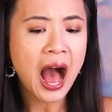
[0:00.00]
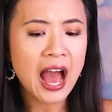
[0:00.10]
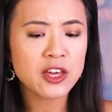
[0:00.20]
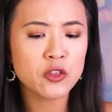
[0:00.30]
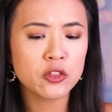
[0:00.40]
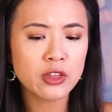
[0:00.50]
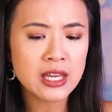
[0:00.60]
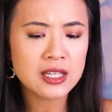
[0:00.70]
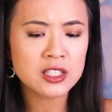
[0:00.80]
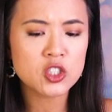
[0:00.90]
I
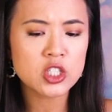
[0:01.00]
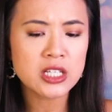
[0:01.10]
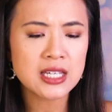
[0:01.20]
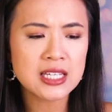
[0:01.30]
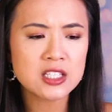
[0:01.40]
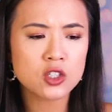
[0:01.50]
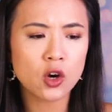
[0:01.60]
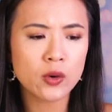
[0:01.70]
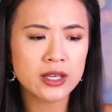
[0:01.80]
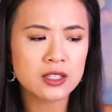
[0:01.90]
think she is
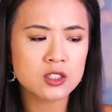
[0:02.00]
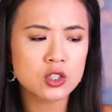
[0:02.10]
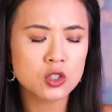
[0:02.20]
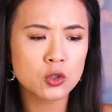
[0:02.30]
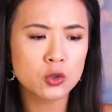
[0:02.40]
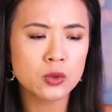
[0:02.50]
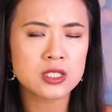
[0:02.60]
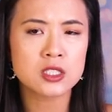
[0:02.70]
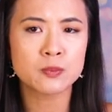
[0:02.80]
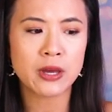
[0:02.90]
going to
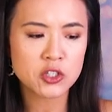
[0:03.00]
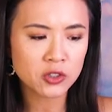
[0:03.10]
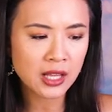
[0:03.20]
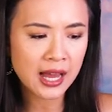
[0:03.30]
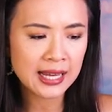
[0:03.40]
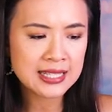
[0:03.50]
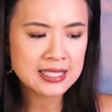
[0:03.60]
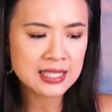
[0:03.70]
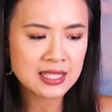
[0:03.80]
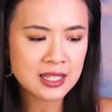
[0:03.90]

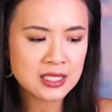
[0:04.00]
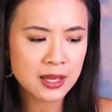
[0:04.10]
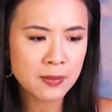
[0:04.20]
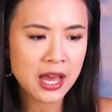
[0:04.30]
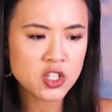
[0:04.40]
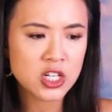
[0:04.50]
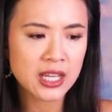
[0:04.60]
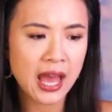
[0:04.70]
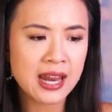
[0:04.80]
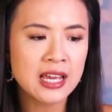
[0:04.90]
specialize in the Untamed
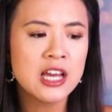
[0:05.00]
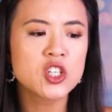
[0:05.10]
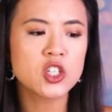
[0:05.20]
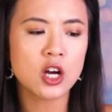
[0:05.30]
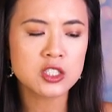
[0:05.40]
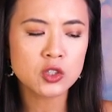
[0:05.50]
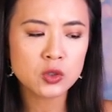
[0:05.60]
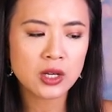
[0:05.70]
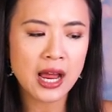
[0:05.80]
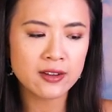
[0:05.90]
Magic and she
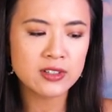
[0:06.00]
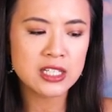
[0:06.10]
also kind of